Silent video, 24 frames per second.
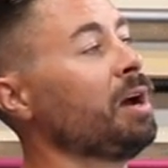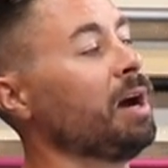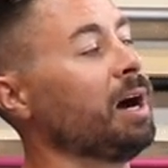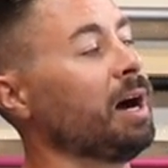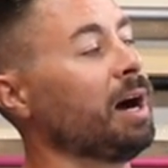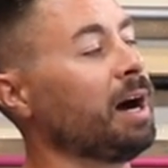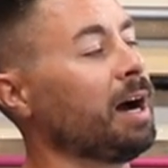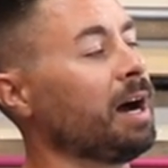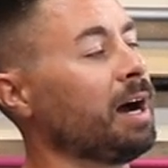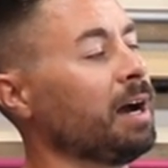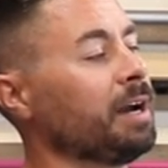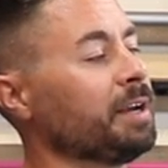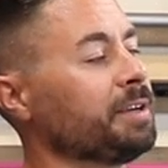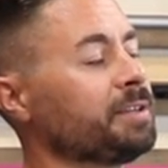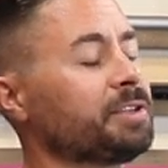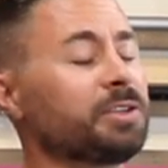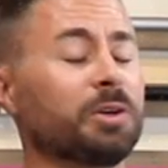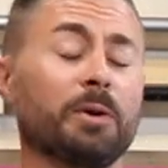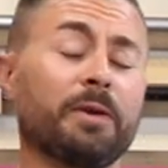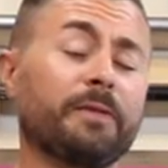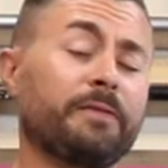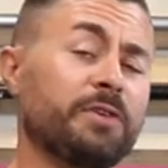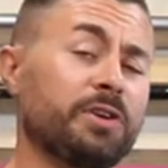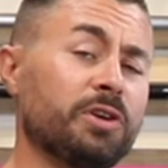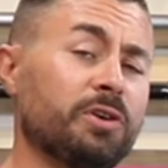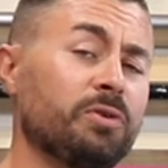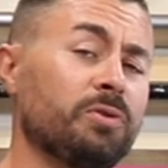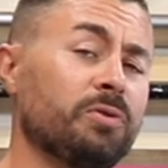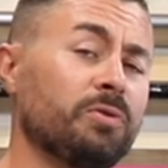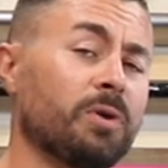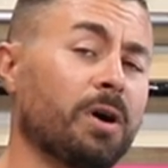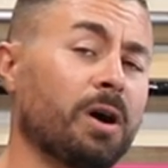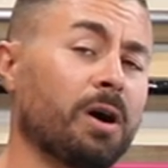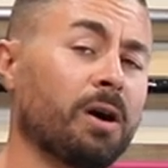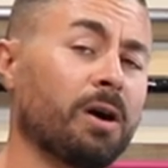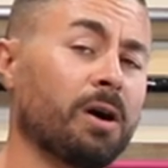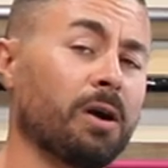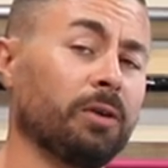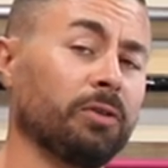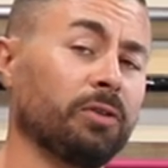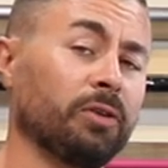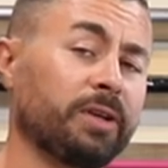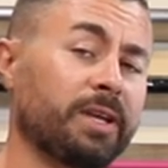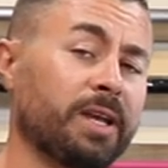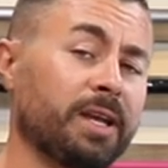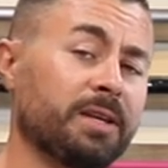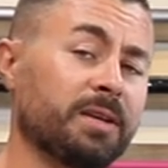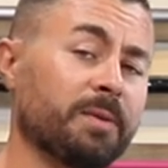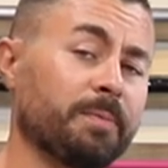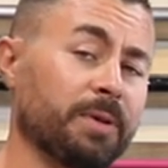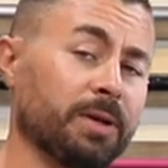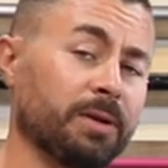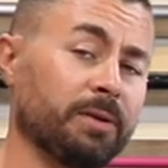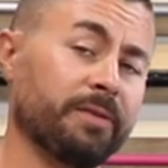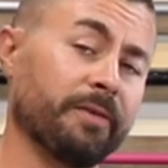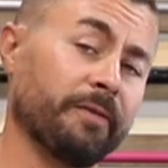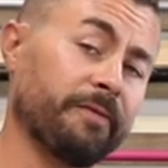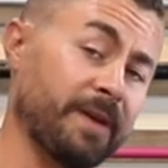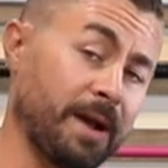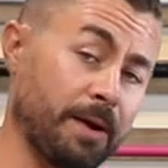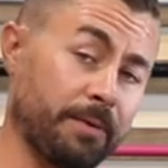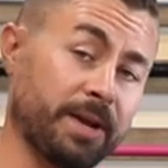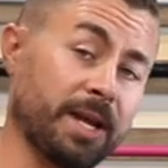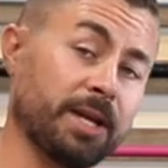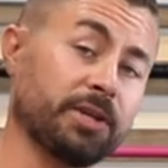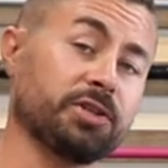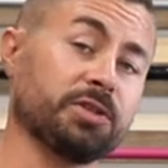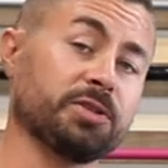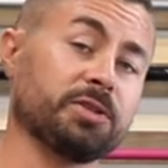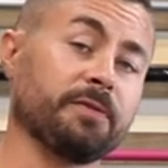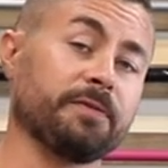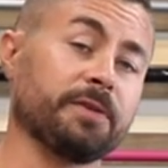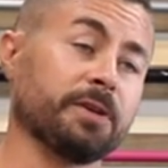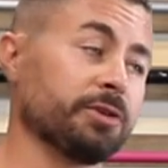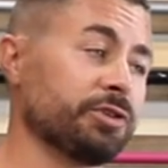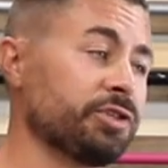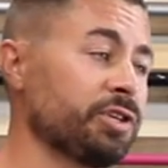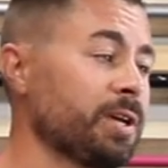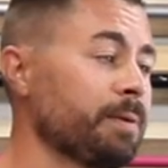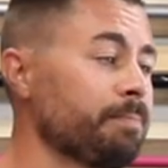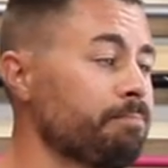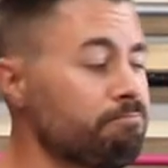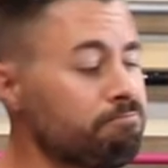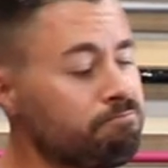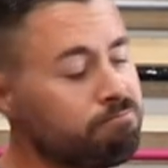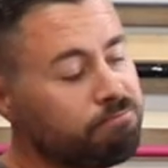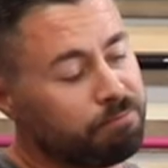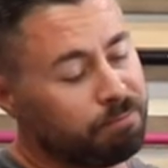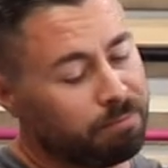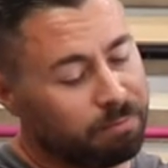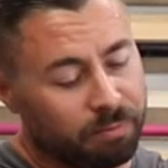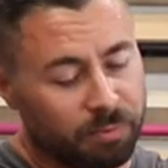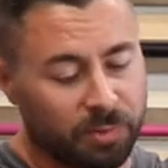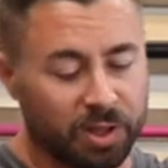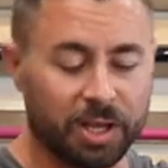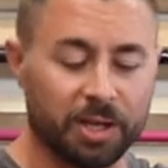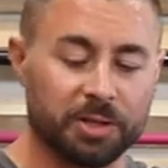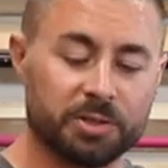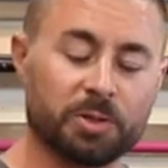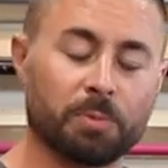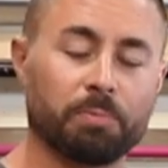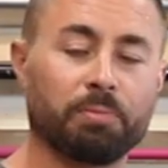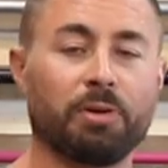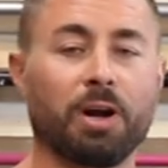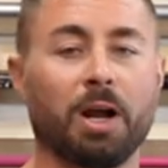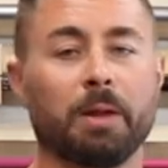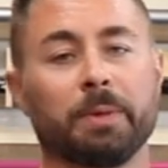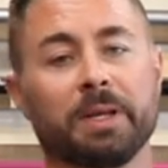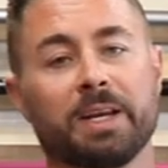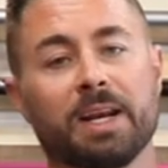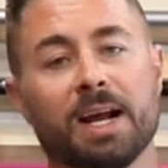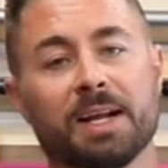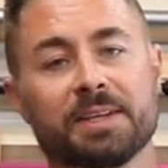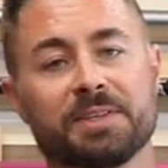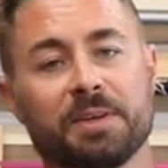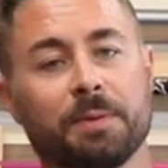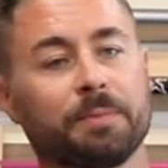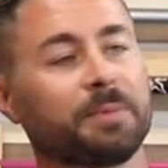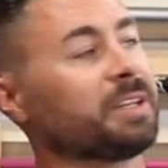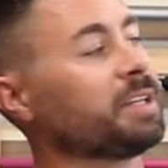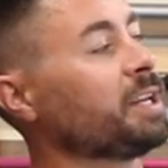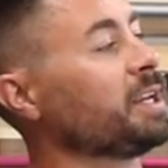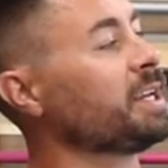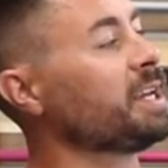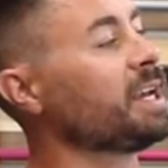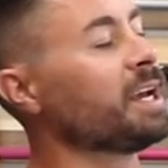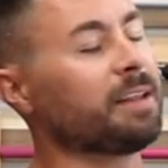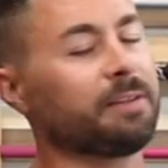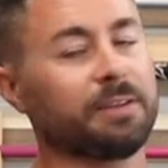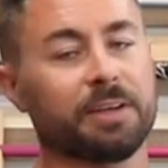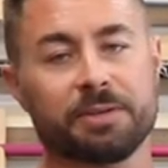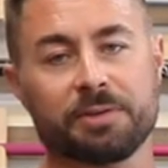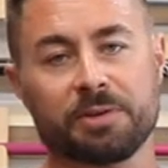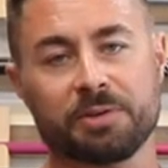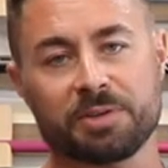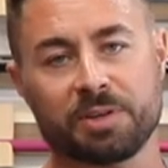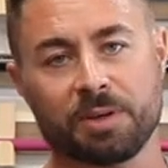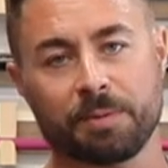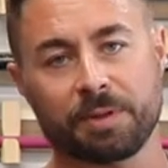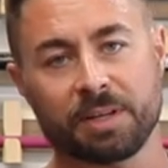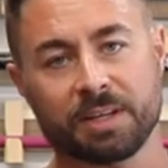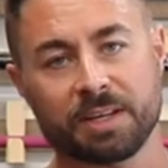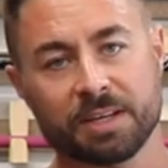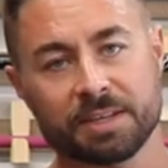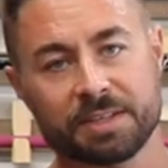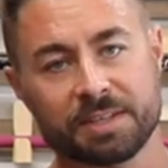So if you are looking to build the foundations of your gym, these are probably not something to get. These are something to